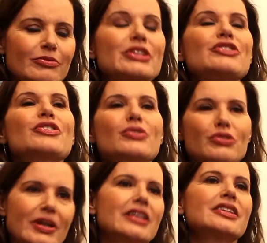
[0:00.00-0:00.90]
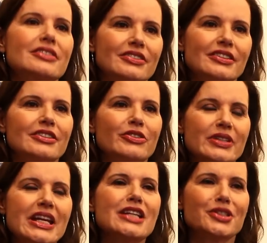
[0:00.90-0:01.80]
We just go directly to the
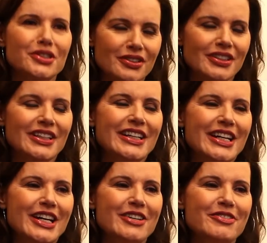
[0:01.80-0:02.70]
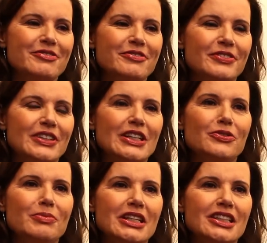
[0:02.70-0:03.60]
creators of kids'
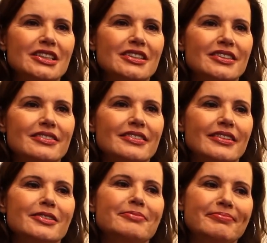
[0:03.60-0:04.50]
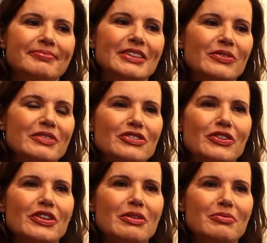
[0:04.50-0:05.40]
media and say, you know, these are
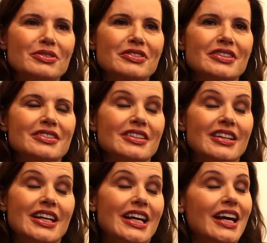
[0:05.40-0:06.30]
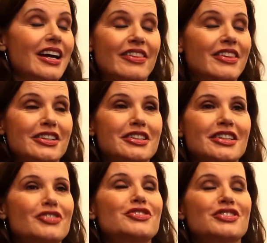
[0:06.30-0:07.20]
the numbers. And they're
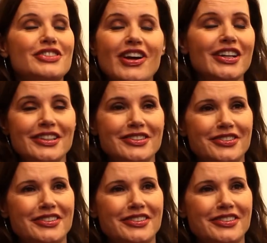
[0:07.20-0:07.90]
astonished.